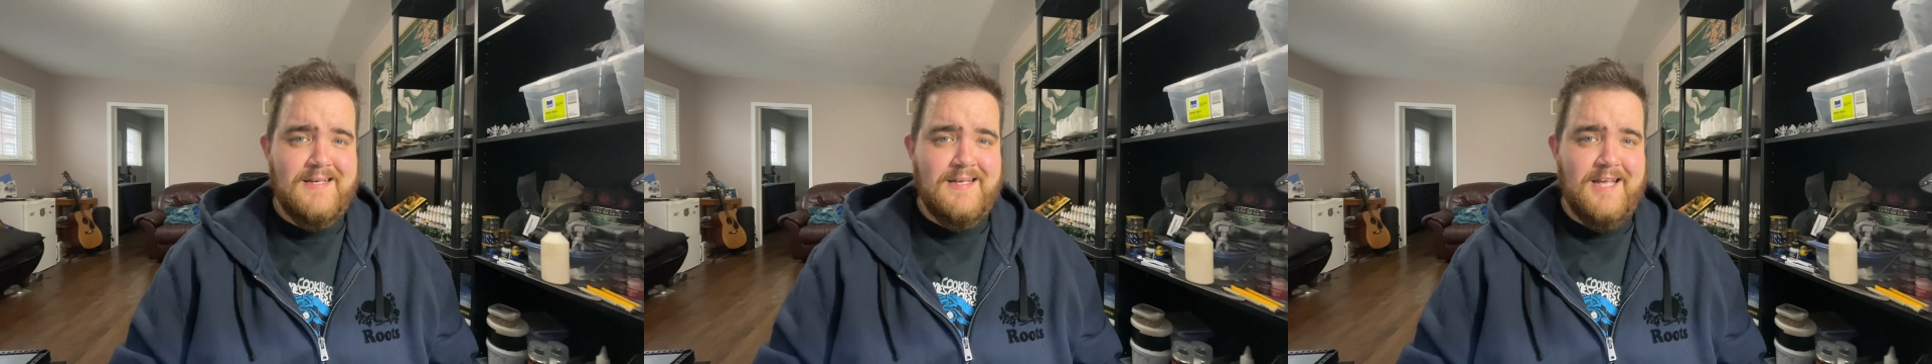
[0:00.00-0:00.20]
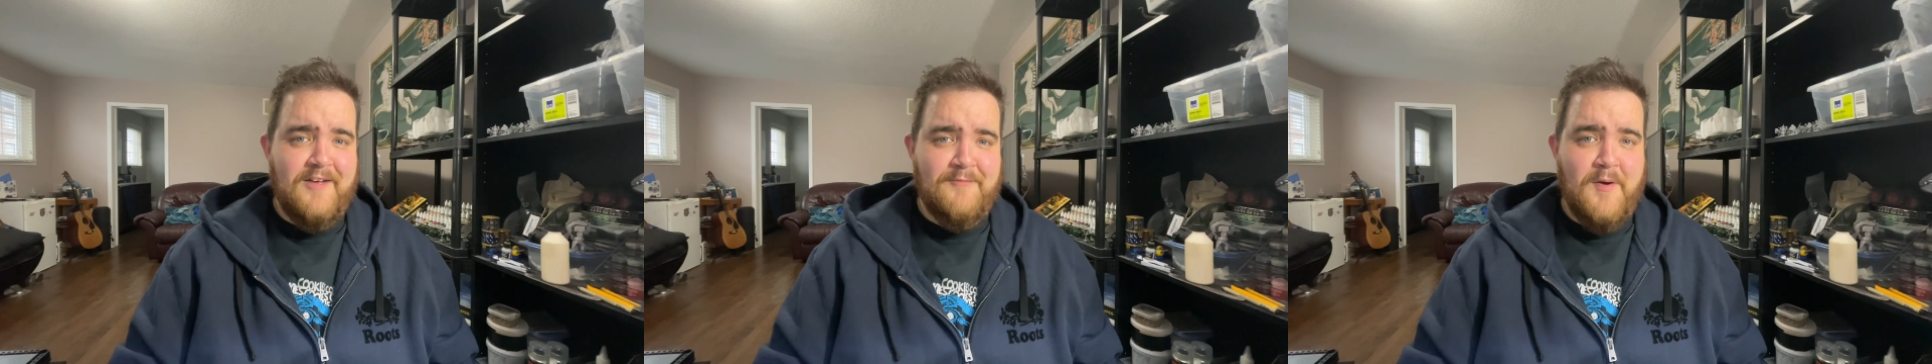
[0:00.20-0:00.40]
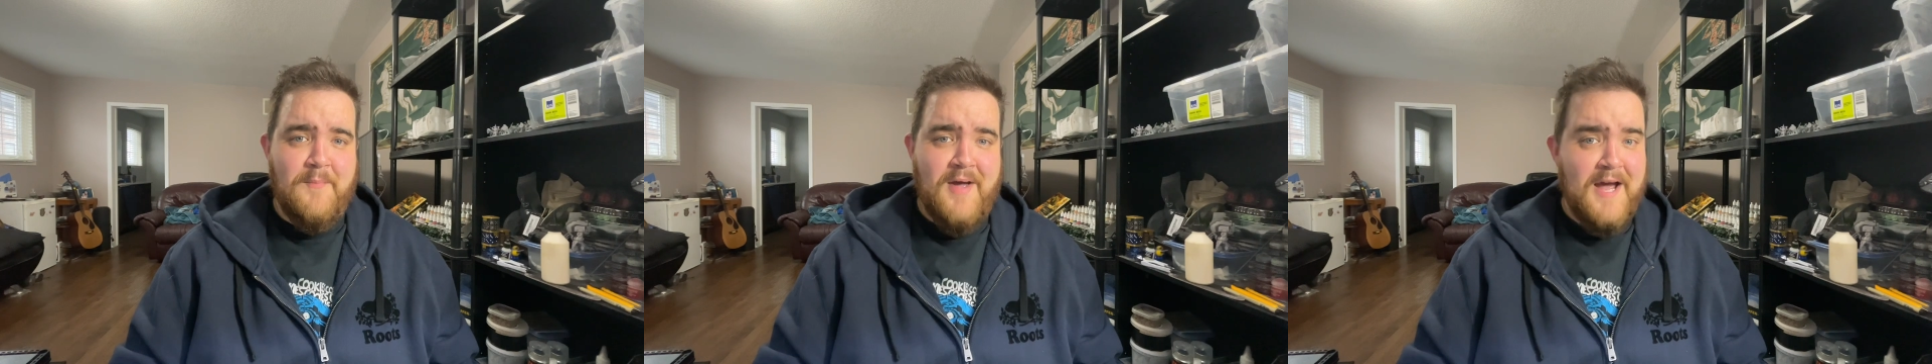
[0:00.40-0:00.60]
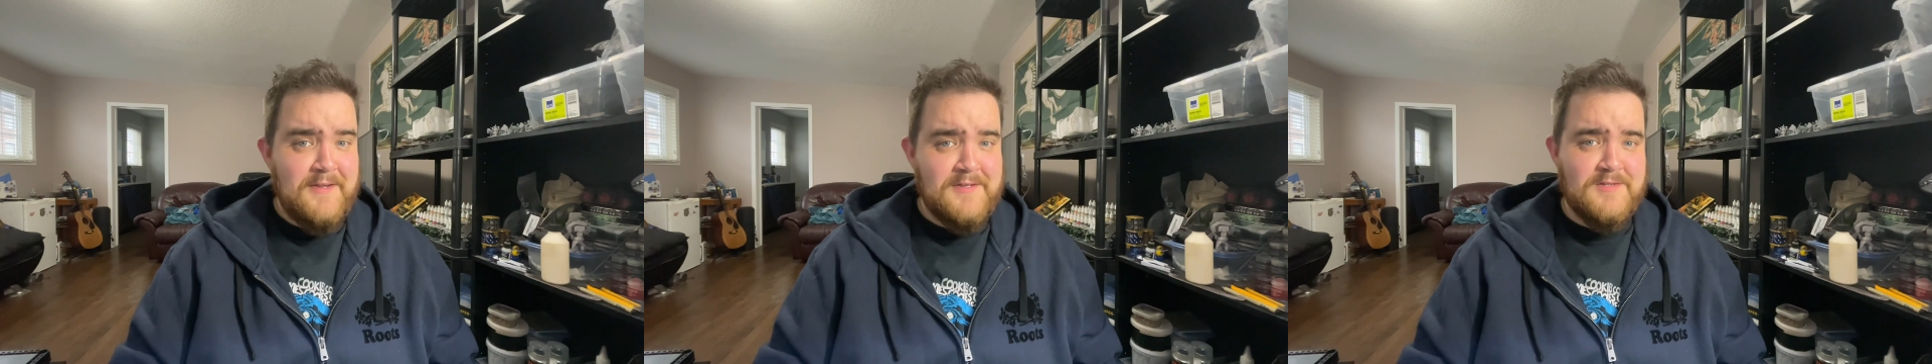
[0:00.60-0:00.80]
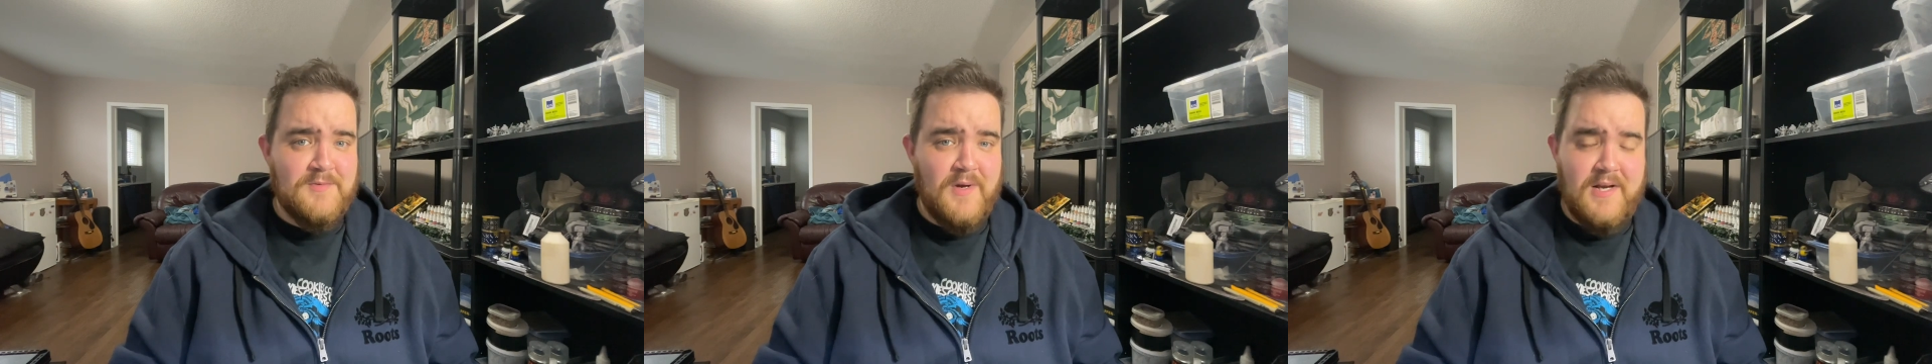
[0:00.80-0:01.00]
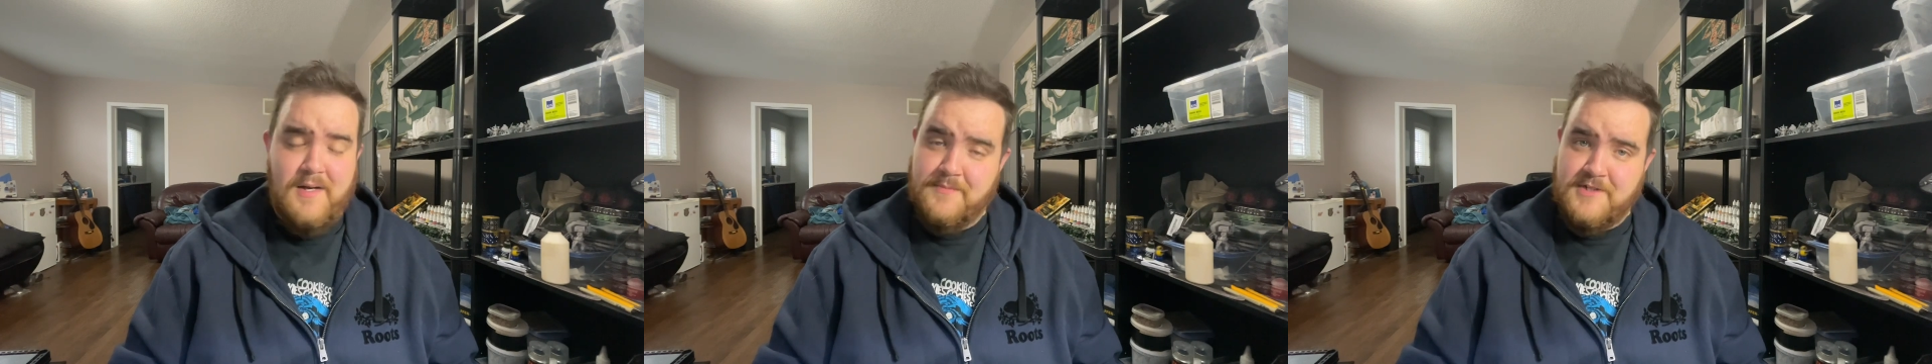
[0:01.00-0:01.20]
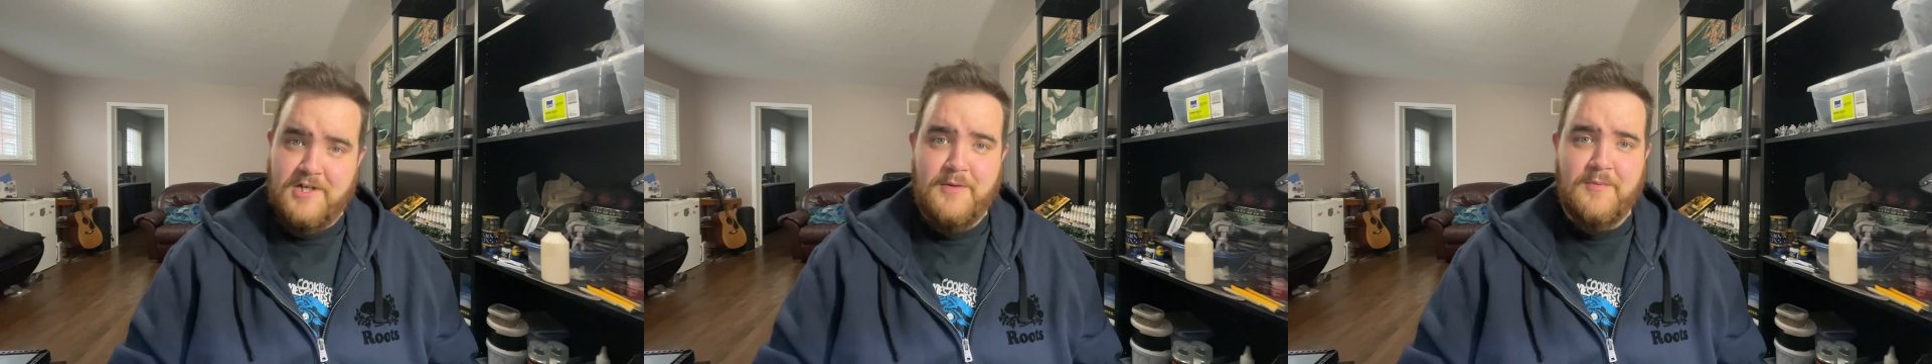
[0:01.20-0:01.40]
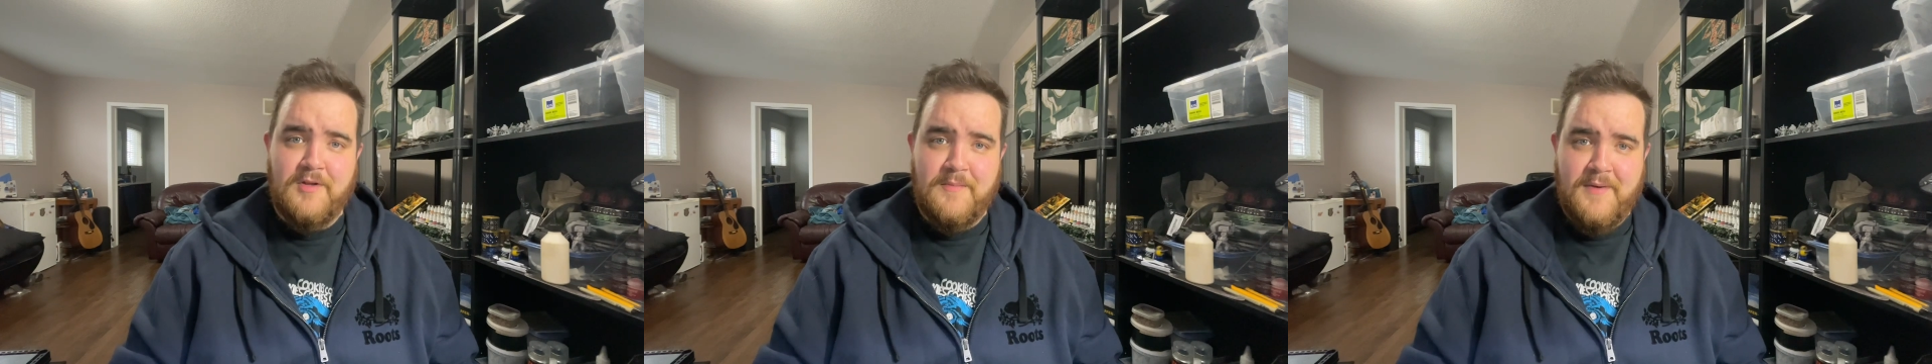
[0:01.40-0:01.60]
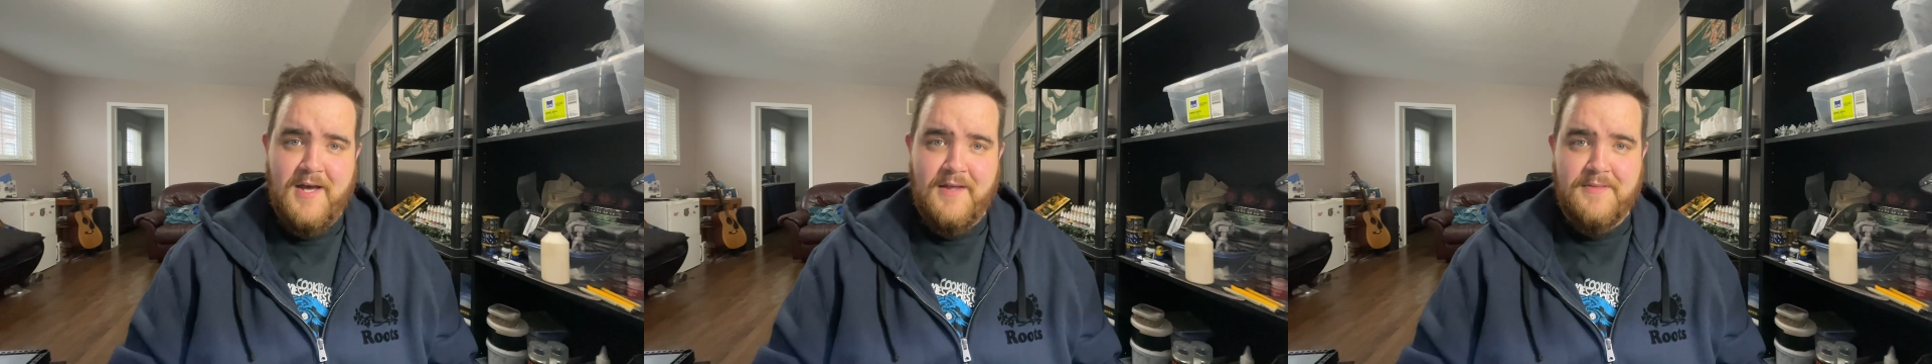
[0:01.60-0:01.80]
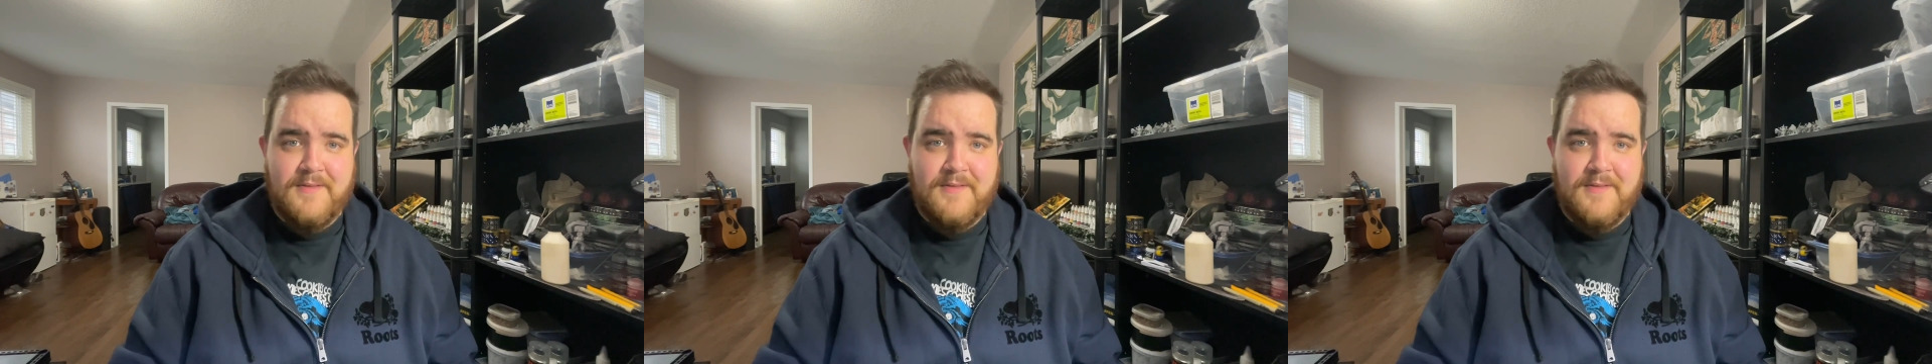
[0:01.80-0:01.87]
If my math is right, I'm terrible at math,